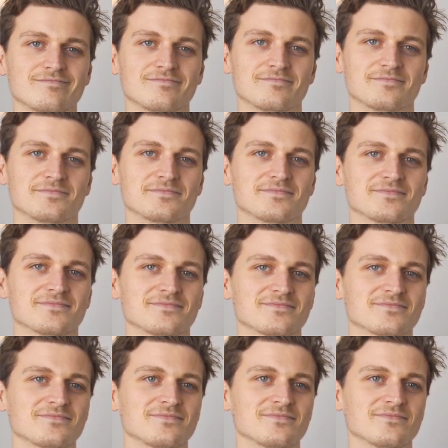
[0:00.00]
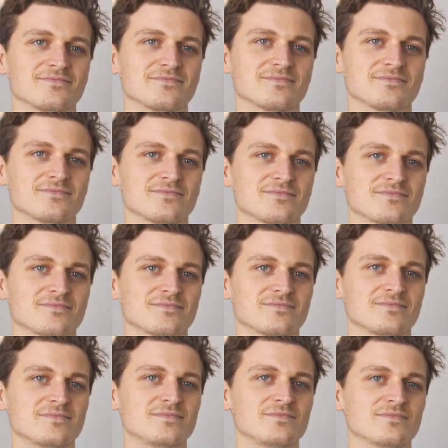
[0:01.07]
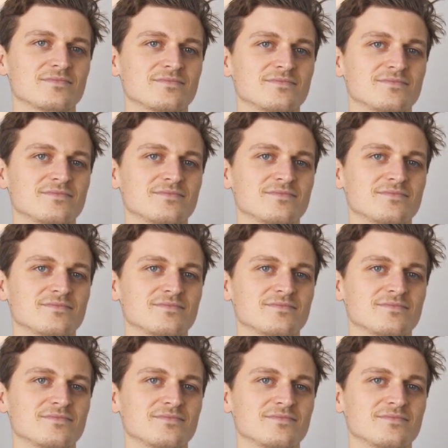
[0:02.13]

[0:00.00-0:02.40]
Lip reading: (not speaking)